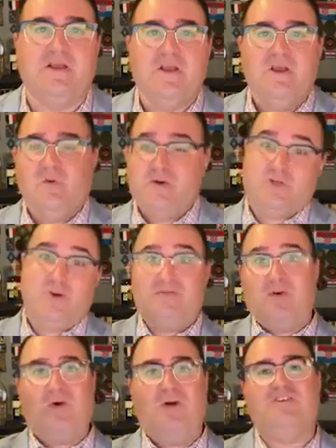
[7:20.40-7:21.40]
once you have
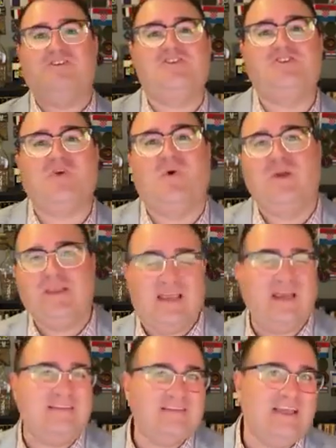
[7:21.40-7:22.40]
an origin story, you
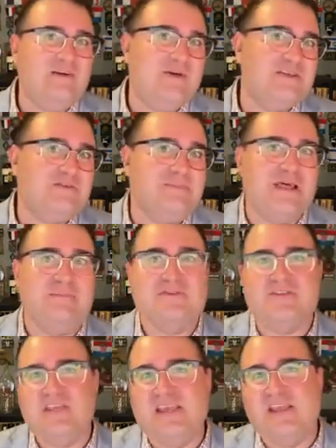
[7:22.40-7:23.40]
kind of take away some of that
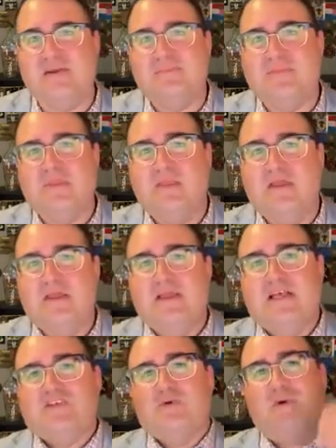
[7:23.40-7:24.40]
mystique.
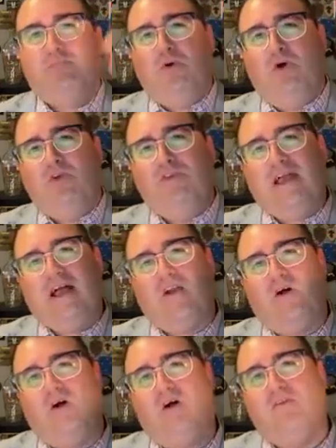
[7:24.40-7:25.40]
So I pulled down
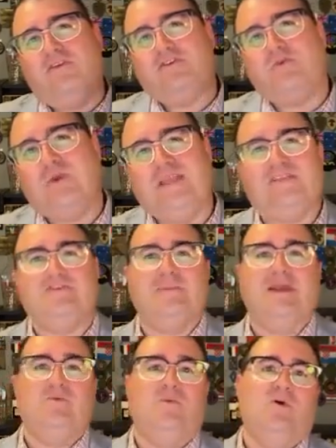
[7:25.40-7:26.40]
all the tweets from
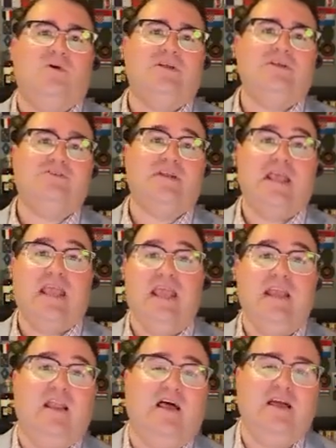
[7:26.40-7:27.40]
End Wokeness and I
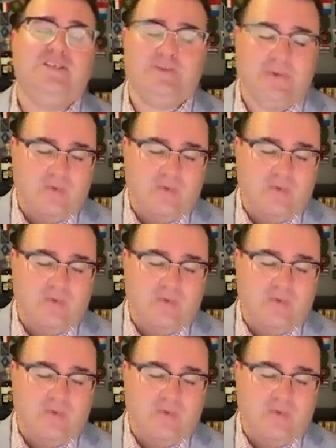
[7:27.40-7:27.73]
analyzed them, and